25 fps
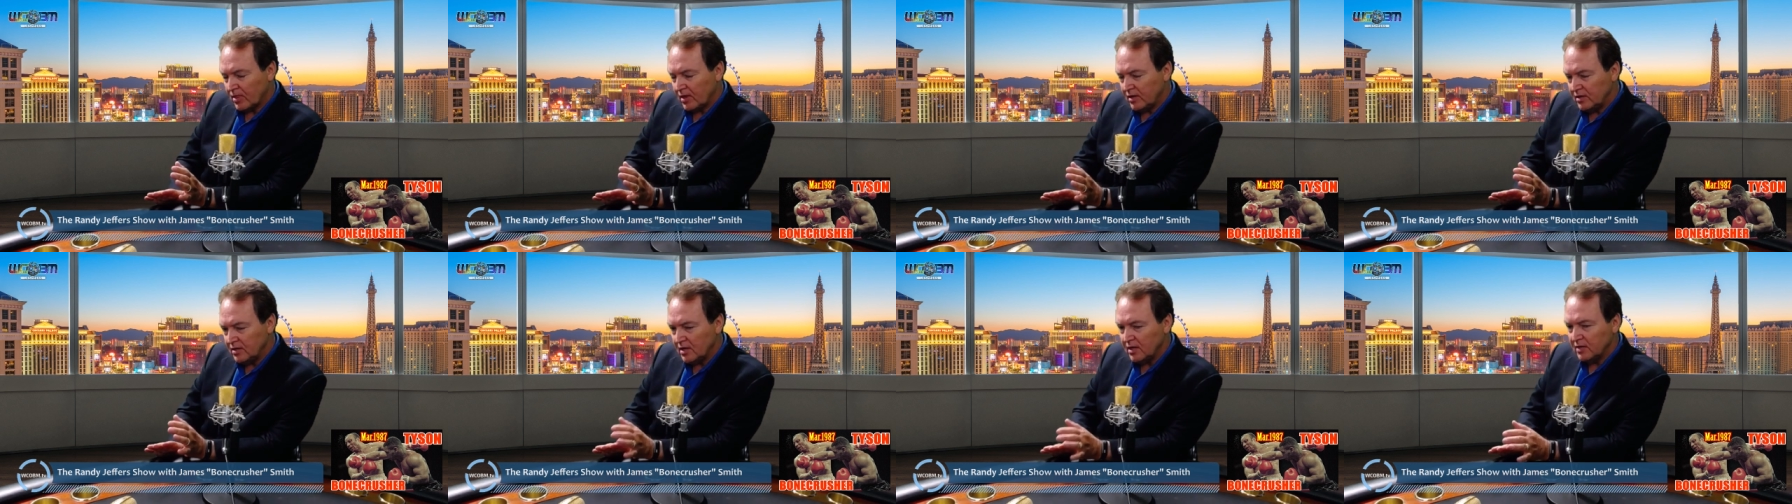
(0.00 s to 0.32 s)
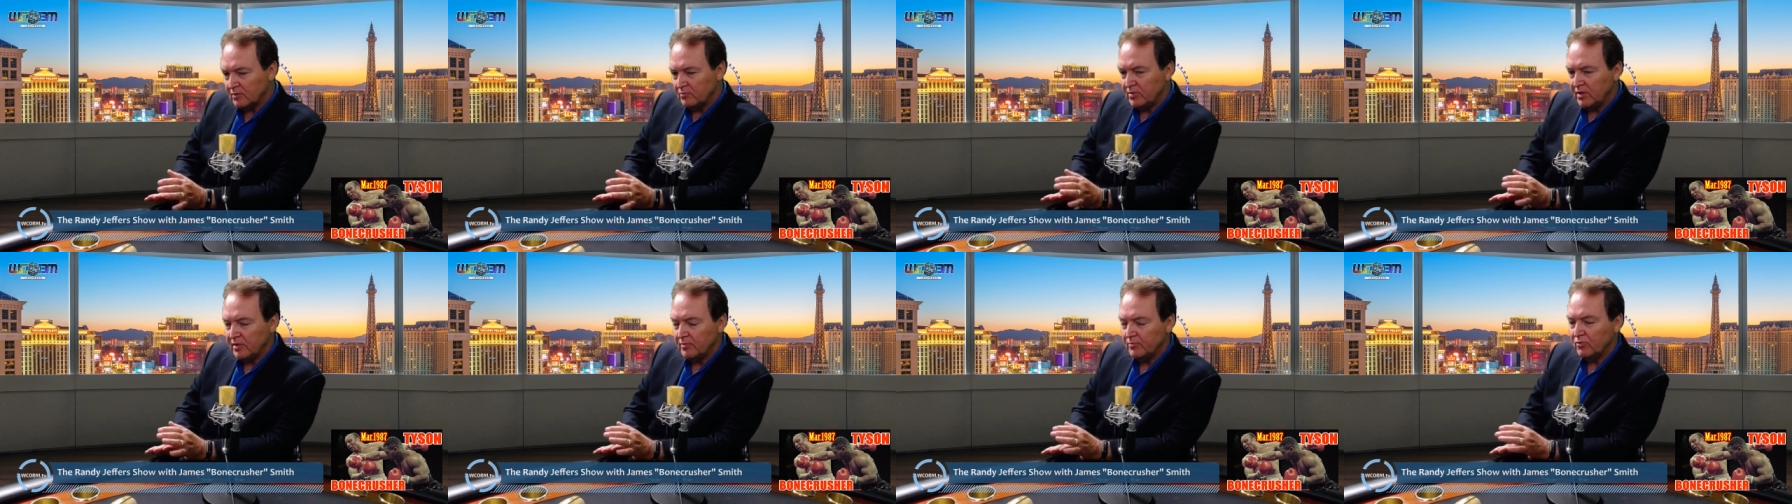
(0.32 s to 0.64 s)

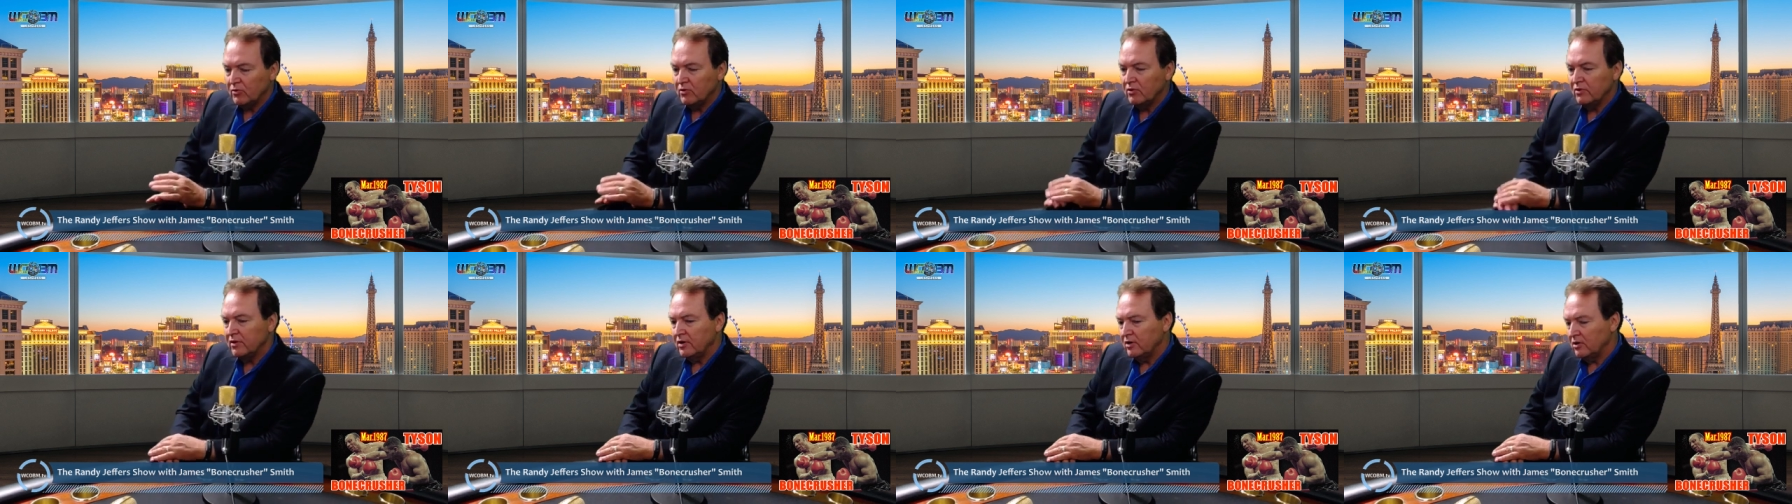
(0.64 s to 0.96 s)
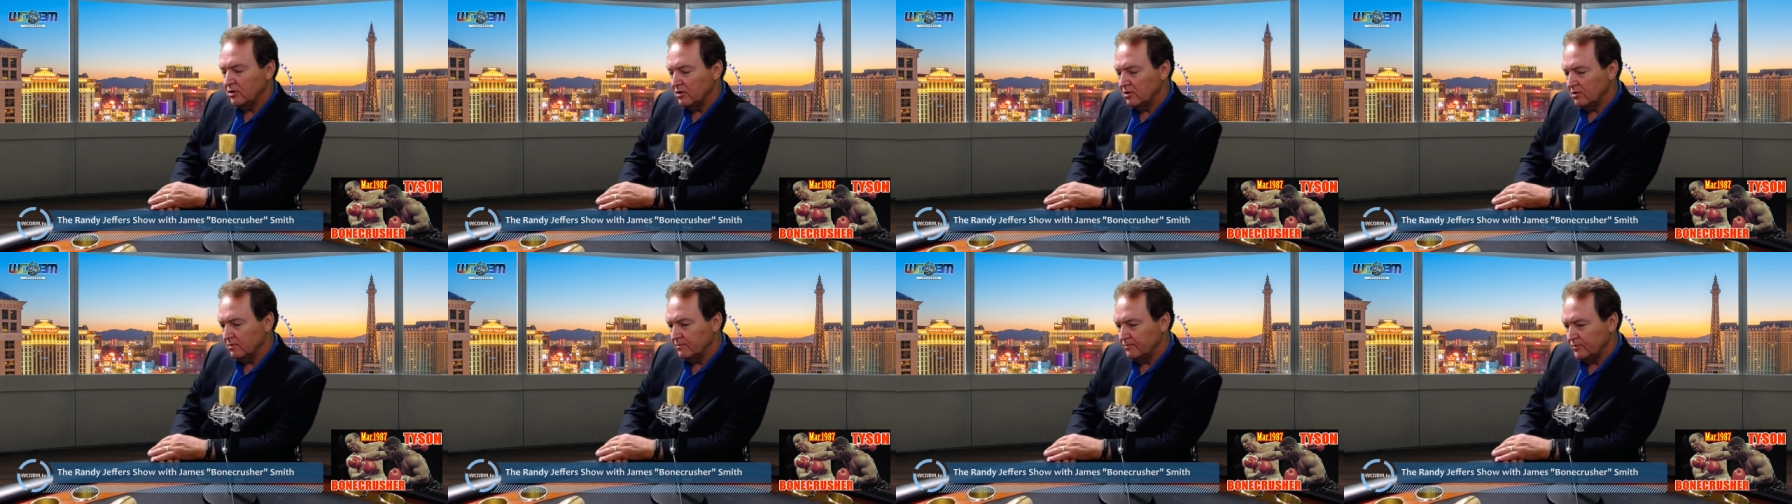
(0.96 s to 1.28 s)
young people that
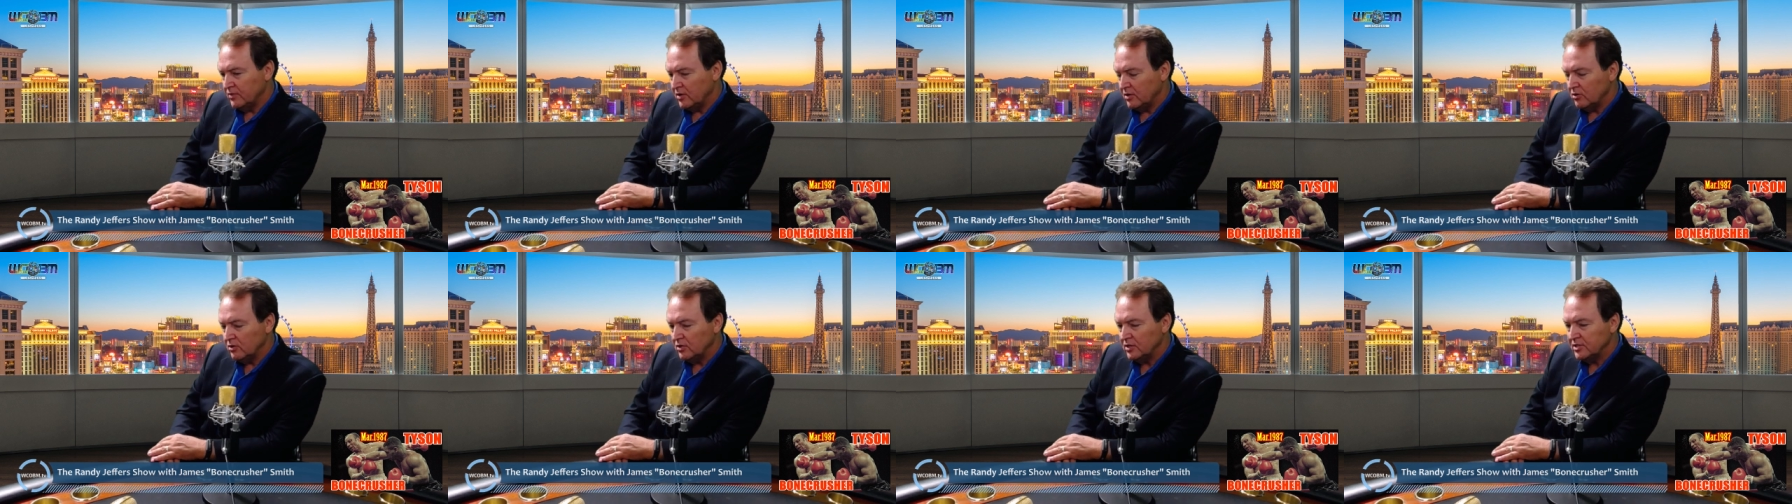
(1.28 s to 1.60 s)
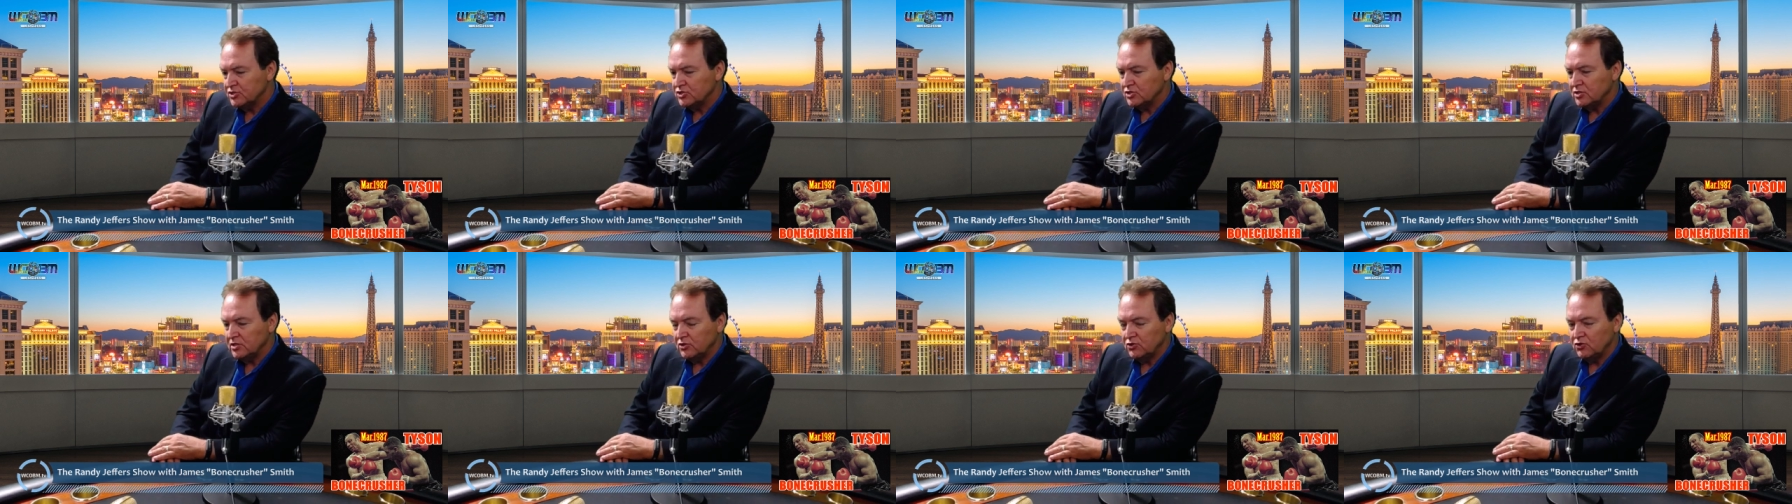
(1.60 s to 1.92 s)
are
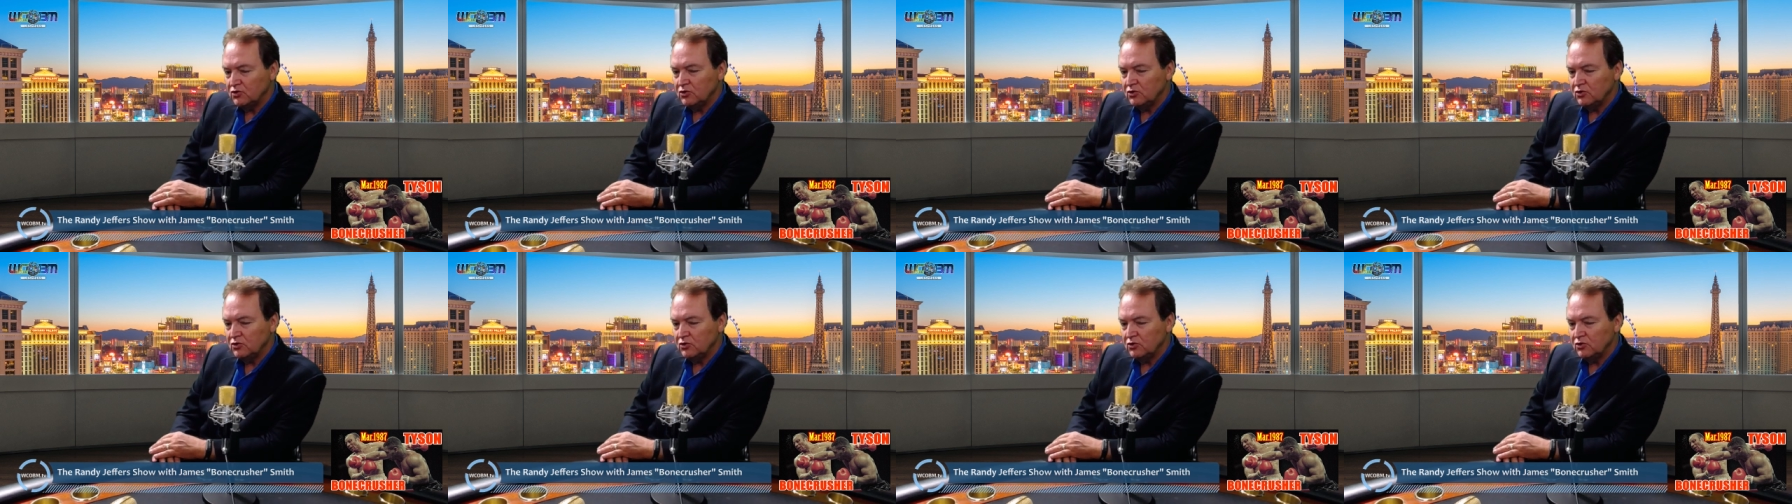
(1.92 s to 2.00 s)
listening